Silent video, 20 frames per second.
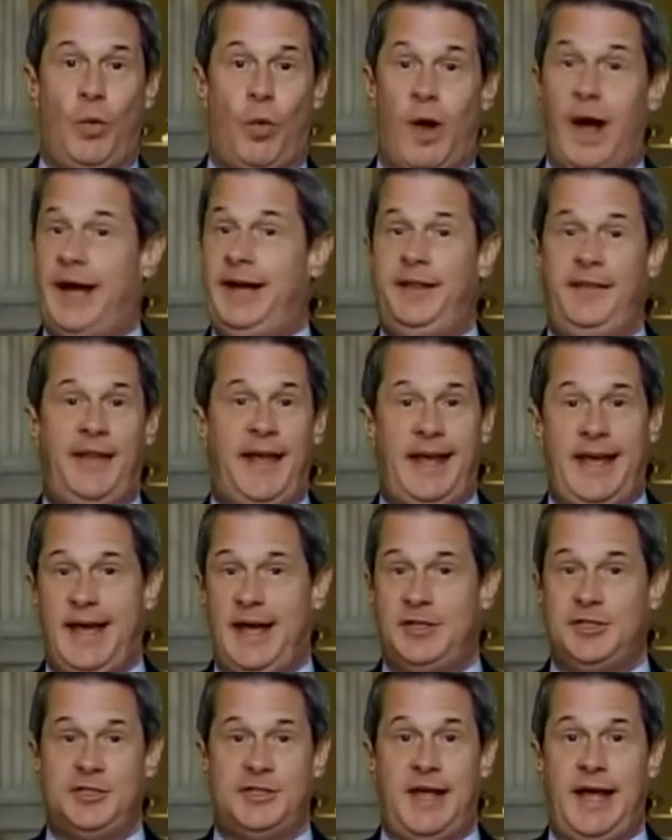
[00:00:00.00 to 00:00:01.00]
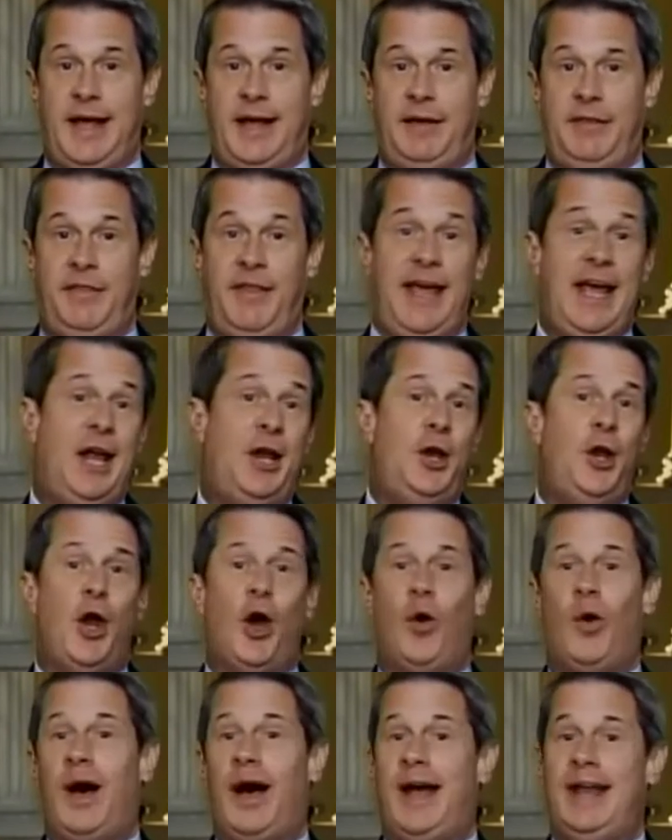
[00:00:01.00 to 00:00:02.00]
Why didn't they catch that? They had
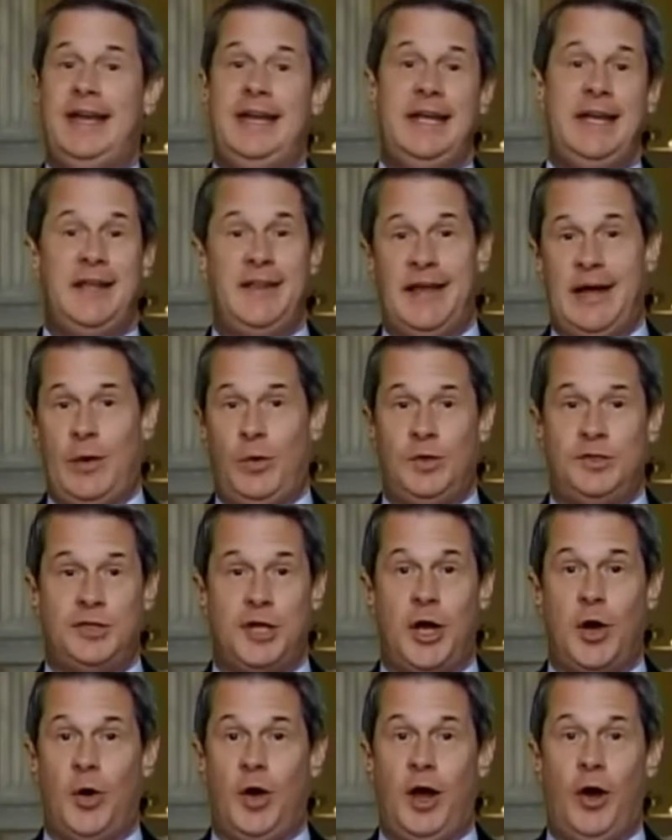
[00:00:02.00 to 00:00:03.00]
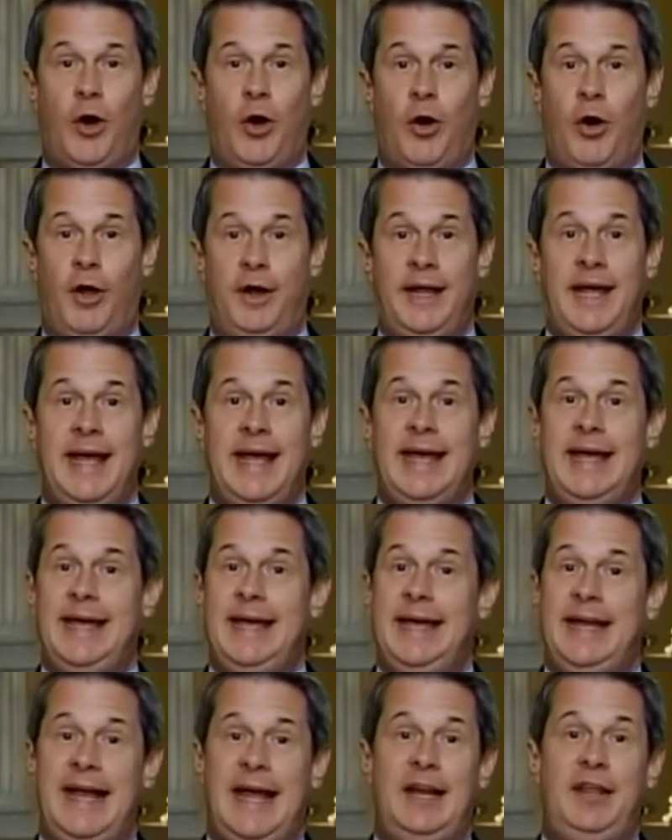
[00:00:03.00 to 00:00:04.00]
no idea that was going on
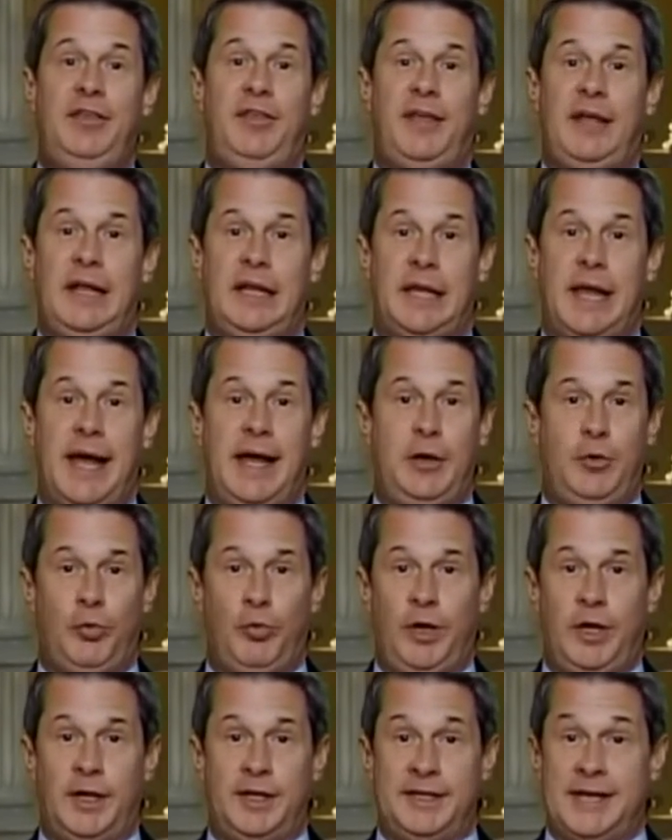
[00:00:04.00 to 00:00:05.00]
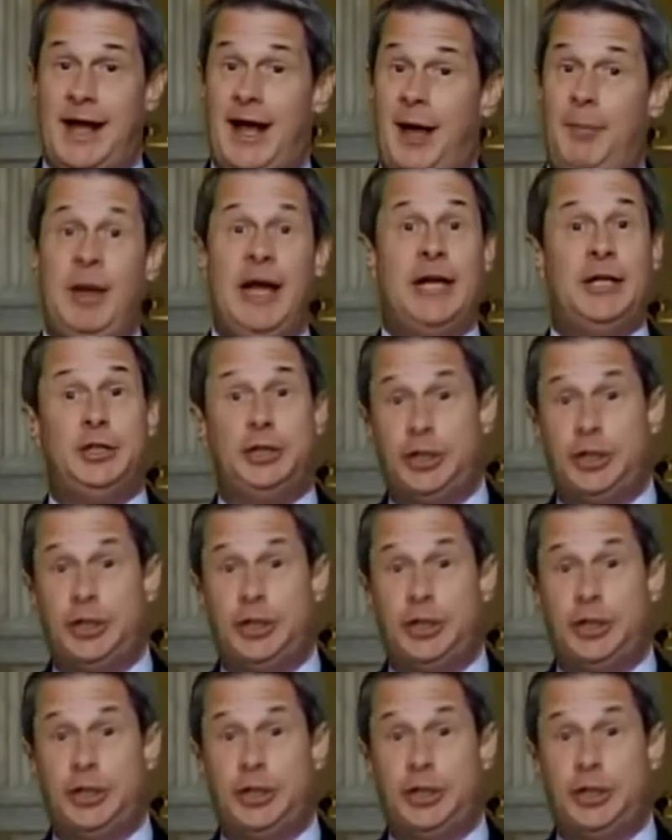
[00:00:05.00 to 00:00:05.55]
in anything like real time.